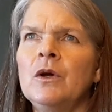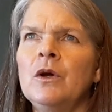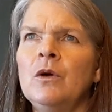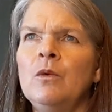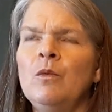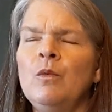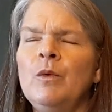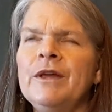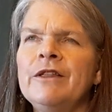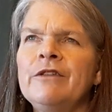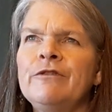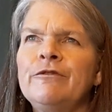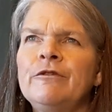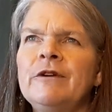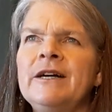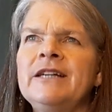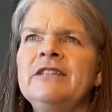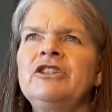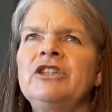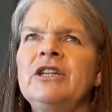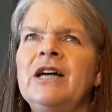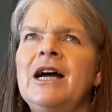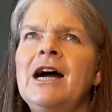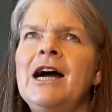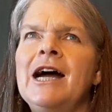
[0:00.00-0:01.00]
with
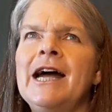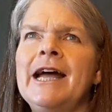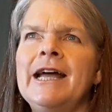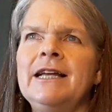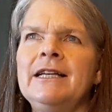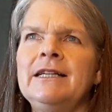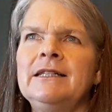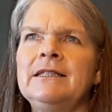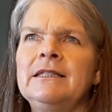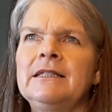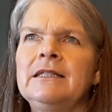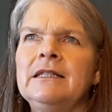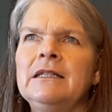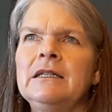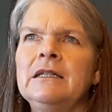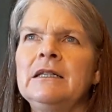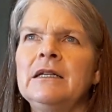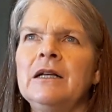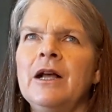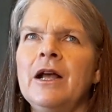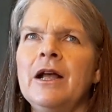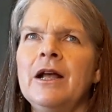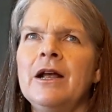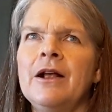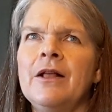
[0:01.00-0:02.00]
fresh eyes.
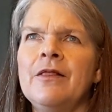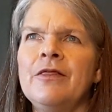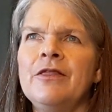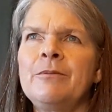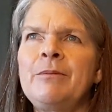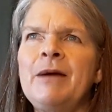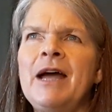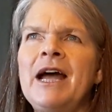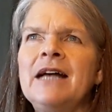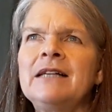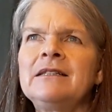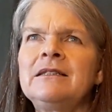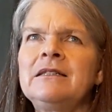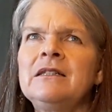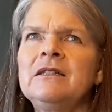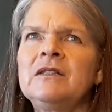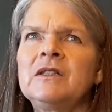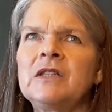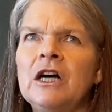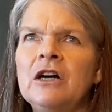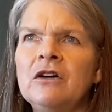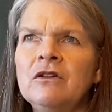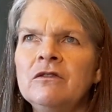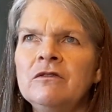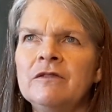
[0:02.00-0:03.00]
The past is
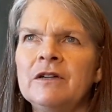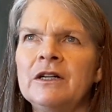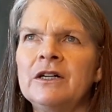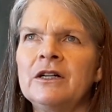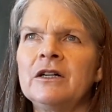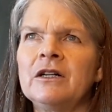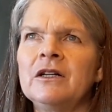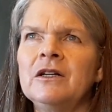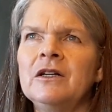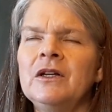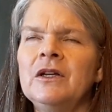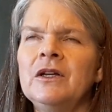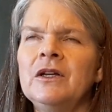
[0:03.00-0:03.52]
over.